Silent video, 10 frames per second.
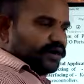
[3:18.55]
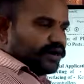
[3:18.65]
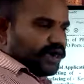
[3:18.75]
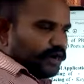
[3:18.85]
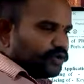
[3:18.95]

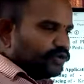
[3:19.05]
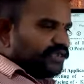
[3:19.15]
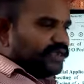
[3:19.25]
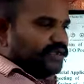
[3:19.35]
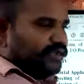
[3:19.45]
control
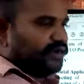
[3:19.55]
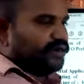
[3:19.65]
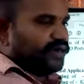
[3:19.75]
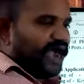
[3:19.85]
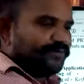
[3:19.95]
the
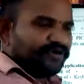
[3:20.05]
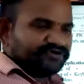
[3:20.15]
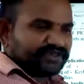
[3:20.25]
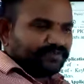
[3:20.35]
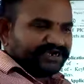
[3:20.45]
high power
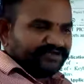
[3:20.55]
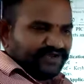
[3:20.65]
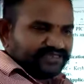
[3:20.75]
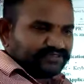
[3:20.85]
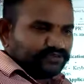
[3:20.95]
supply
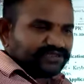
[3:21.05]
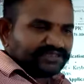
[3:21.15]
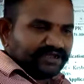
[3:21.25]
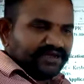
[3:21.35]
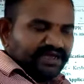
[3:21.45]
devices using
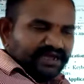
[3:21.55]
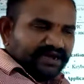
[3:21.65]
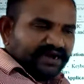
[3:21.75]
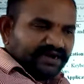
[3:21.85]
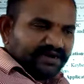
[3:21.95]
the
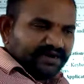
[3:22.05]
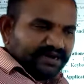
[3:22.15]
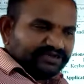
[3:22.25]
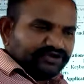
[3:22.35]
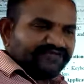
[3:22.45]

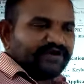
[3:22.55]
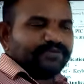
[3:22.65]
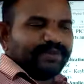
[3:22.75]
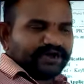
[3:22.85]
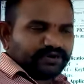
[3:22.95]
8051
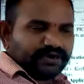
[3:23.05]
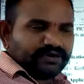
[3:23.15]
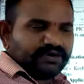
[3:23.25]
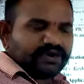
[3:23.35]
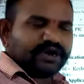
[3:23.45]

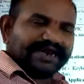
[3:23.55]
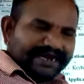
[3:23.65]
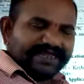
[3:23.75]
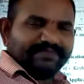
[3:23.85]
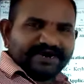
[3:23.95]
microcontroller or
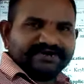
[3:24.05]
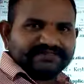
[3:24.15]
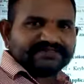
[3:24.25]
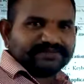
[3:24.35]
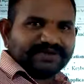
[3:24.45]
any embedded system.